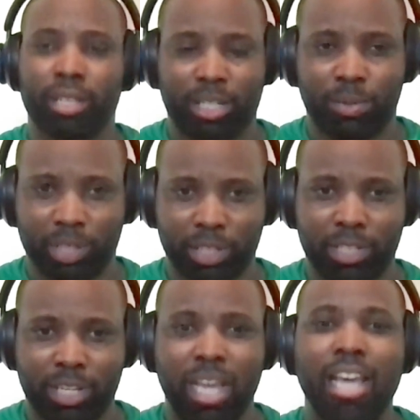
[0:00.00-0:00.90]
That's what it
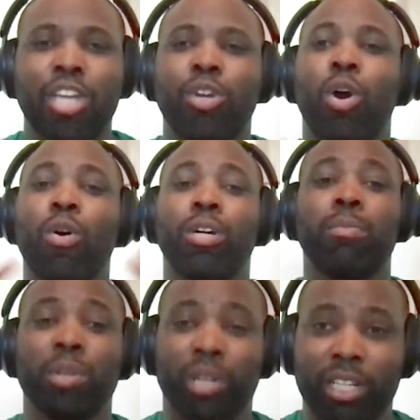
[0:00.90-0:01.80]
is. Your whole
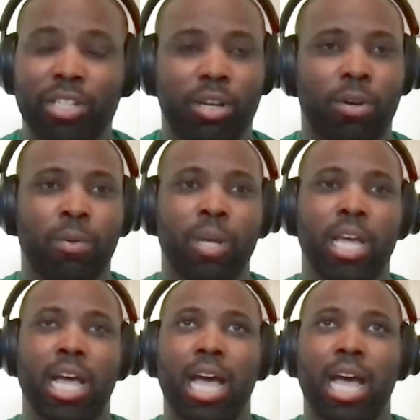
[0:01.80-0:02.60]
community. So